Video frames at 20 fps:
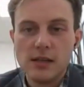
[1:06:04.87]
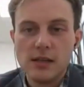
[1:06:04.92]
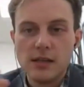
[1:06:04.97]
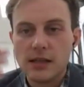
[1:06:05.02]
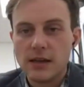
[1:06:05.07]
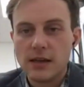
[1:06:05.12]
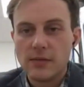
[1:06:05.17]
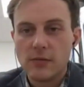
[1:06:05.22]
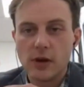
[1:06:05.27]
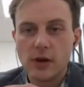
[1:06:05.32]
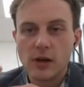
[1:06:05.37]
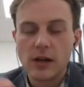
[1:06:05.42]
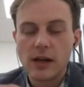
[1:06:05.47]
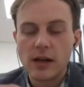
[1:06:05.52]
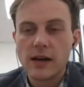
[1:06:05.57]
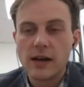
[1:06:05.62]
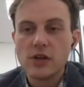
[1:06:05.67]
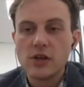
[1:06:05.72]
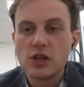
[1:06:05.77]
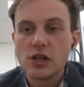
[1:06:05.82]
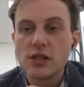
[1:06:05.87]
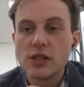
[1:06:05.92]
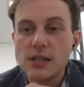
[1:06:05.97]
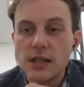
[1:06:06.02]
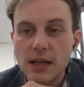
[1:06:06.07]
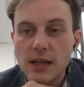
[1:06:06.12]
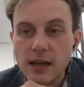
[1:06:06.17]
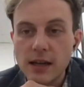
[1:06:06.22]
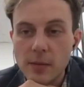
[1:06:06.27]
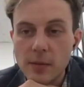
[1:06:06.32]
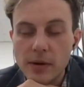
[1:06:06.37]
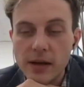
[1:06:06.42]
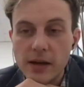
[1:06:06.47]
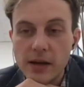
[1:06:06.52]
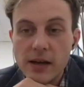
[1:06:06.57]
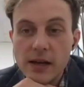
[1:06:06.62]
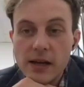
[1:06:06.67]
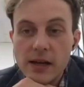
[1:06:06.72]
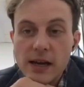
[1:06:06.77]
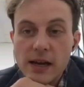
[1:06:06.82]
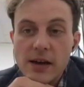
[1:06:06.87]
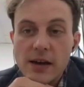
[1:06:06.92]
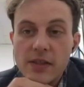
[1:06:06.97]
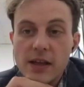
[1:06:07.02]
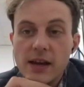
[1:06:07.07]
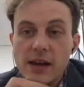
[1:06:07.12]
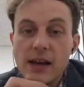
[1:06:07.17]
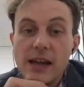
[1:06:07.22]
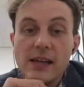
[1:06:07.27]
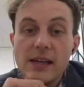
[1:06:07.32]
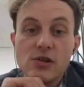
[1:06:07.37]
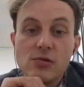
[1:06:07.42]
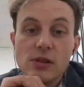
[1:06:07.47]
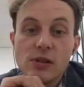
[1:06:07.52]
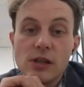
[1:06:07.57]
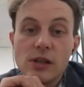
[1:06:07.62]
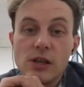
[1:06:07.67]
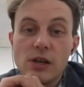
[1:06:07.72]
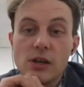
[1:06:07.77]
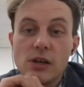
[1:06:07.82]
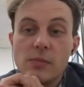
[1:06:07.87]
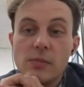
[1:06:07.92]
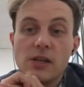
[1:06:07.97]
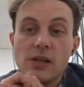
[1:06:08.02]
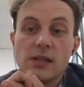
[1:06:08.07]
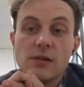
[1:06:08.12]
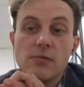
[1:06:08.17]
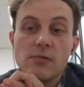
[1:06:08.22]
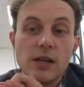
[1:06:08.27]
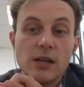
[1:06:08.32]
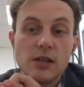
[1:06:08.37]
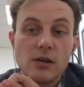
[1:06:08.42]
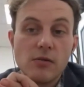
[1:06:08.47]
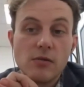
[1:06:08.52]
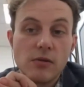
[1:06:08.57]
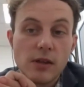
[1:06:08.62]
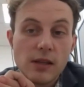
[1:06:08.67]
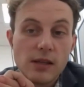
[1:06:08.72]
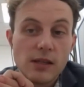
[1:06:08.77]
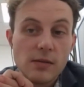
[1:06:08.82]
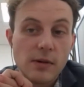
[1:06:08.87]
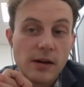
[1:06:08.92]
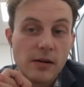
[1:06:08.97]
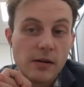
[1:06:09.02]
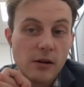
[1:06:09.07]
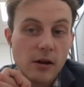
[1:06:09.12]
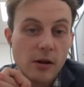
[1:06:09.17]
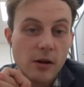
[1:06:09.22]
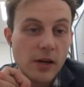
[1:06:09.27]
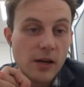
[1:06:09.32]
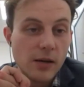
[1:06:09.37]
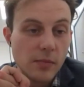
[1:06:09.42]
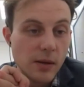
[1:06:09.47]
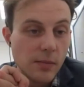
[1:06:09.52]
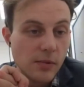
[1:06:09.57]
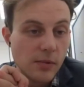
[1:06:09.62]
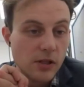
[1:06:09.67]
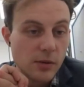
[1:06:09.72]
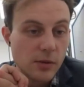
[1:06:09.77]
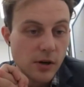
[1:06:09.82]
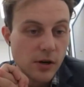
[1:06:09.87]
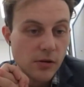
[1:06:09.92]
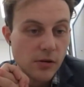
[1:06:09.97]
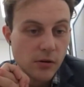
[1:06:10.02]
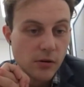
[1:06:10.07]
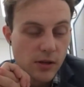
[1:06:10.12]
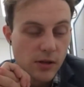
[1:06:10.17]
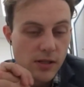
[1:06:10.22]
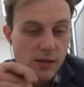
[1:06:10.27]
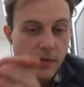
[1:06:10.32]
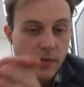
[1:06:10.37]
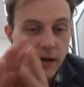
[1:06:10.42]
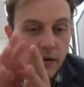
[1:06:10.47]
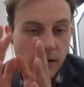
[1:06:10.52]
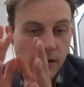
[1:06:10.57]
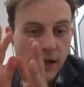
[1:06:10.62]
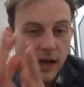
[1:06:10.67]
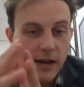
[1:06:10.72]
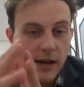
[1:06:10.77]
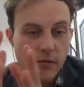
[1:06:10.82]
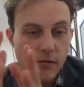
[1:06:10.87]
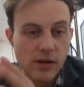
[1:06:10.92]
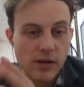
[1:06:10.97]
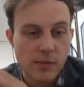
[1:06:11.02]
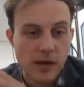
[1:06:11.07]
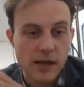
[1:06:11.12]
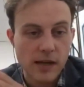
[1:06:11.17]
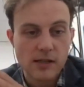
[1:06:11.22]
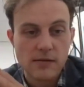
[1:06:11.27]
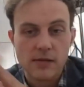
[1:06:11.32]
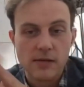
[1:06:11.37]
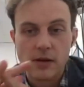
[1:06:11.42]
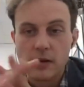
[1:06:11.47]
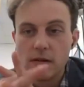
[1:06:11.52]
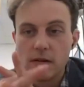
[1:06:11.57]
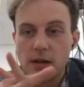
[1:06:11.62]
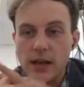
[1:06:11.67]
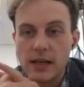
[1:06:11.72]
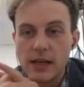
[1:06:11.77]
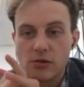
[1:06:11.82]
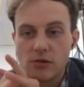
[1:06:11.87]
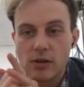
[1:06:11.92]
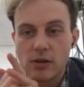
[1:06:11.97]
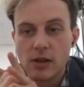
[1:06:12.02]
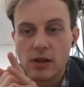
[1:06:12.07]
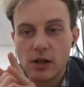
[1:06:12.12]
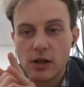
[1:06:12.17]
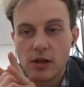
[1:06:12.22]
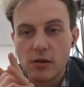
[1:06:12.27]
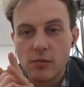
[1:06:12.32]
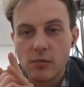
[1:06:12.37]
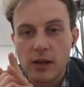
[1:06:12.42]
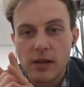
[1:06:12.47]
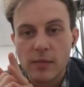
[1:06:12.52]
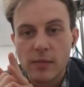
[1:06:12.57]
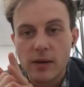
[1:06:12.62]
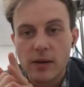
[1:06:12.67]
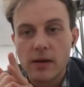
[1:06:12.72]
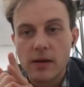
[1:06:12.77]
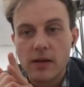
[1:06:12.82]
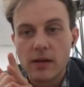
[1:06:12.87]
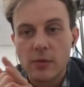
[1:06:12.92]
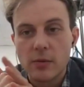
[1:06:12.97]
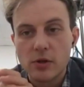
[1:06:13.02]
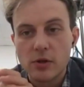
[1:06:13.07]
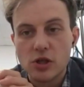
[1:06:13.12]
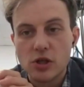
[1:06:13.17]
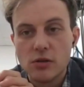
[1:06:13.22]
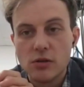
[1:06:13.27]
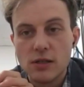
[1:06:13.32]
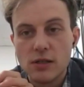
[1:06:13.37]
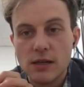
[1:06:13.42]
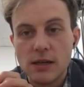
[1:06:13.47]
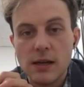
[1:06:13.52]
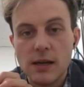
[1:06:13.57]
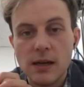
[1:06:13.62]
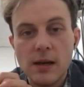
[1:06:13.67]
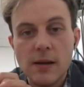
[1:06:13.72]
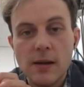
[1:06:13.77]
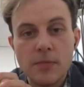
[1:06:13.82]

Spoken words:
See if we can kind of adjust it a little bit. And then later in the year, because I really don't think it's about lobbying people tomorrow, it's about gathering pace for later in the year when there might be an opportunity.